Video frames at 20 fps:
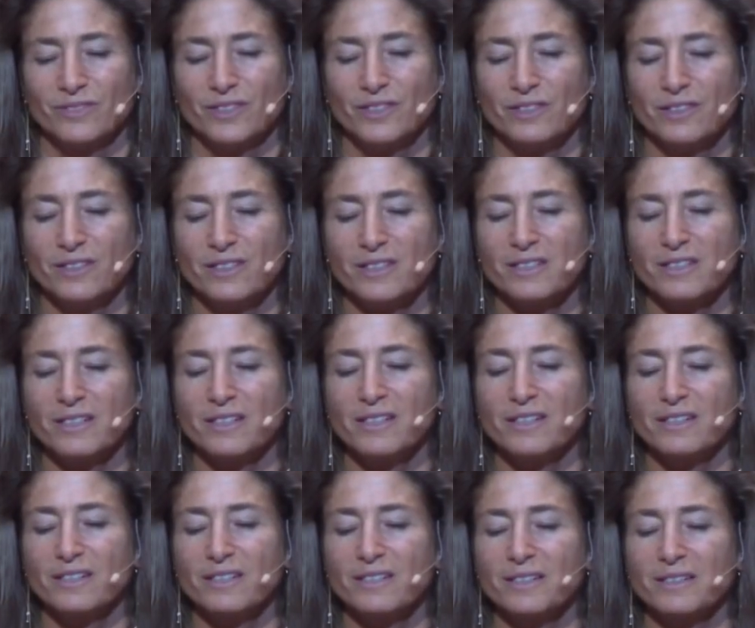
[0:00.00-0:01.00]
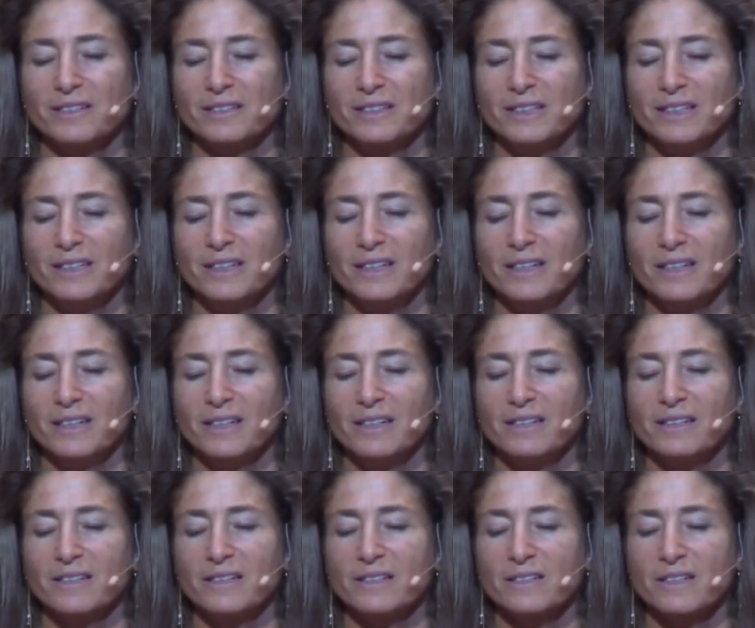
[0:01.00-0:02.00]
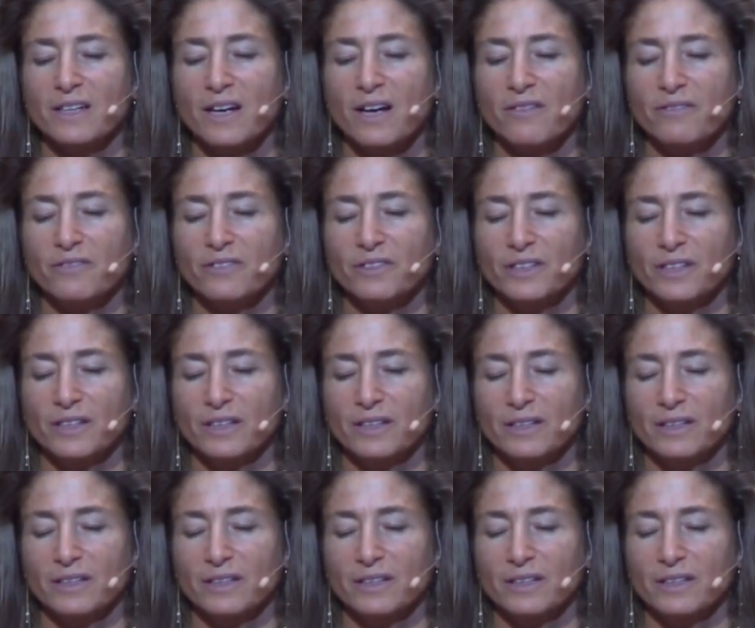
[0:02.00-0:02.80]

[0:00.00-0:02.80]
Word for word: To listen is to lean in softly